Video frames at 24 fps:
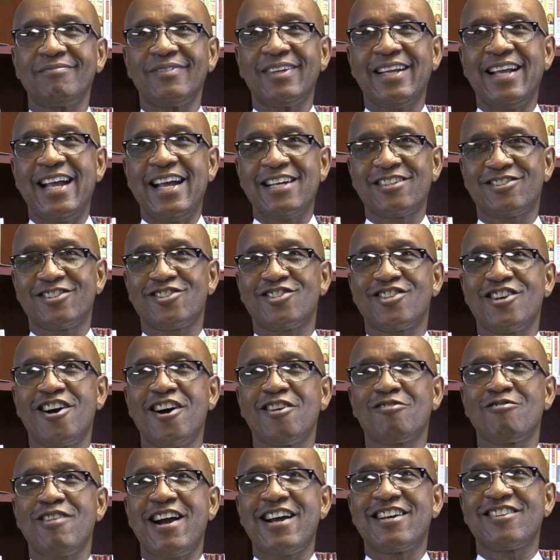as the
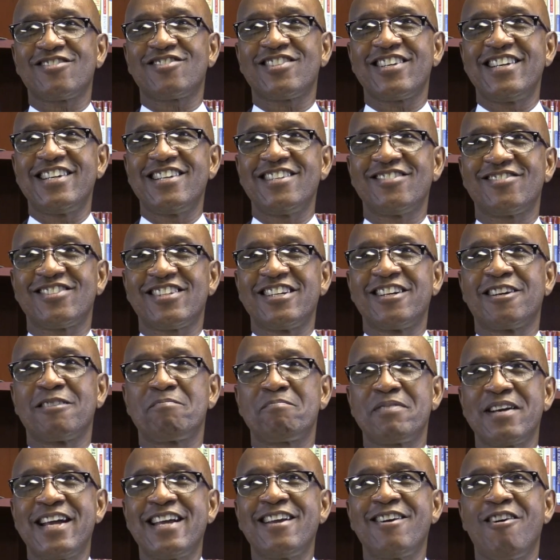songwriter says, it'll
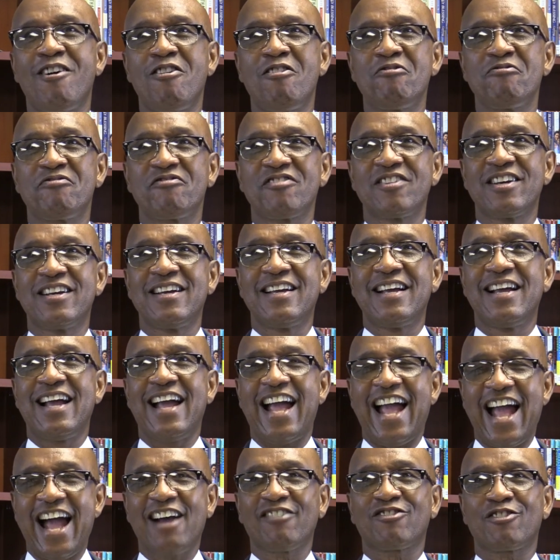pay off
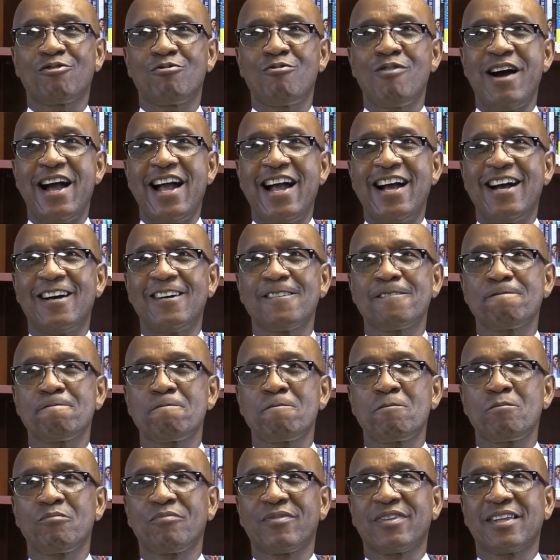after a while,
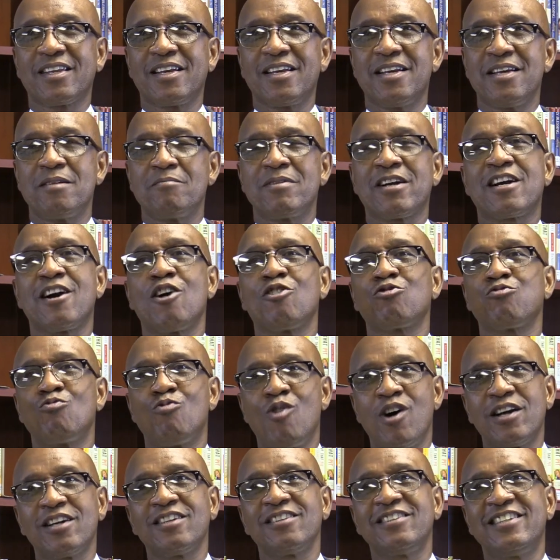because
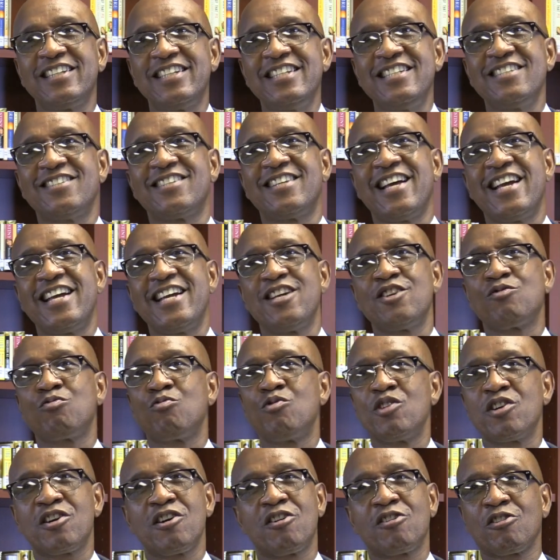one of these days
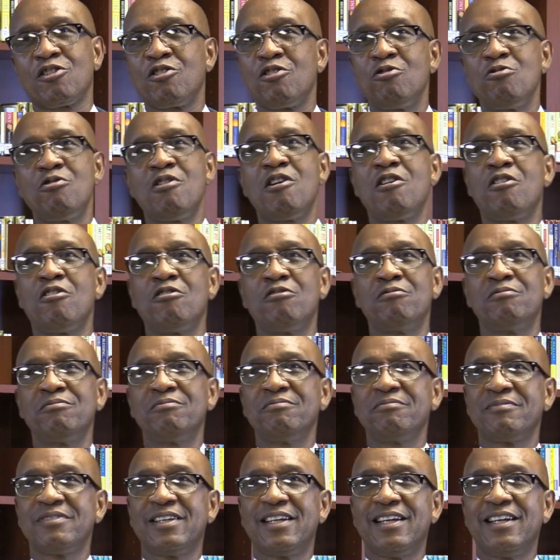we're going to go home
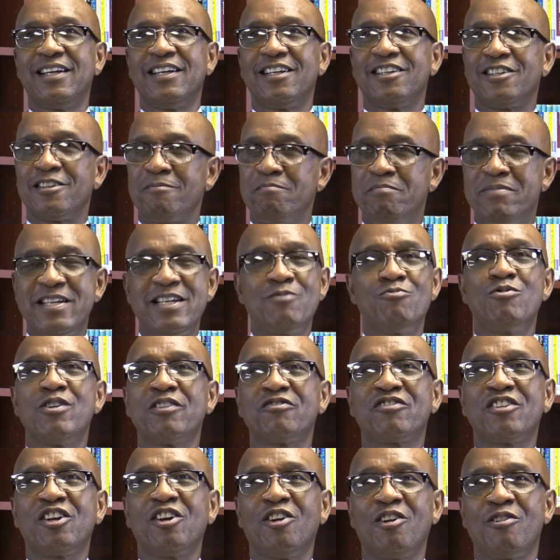to be
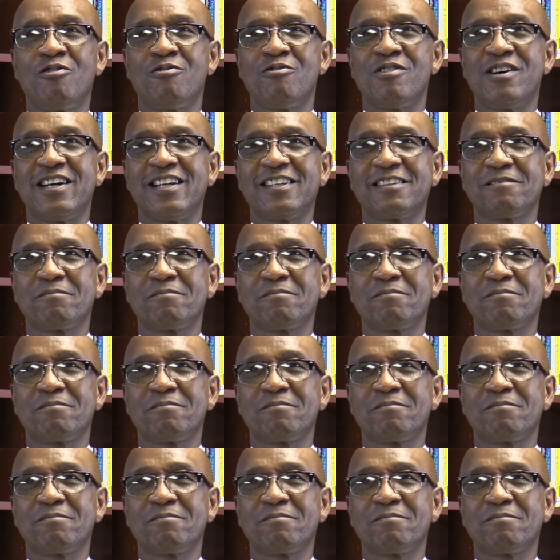with the Lord,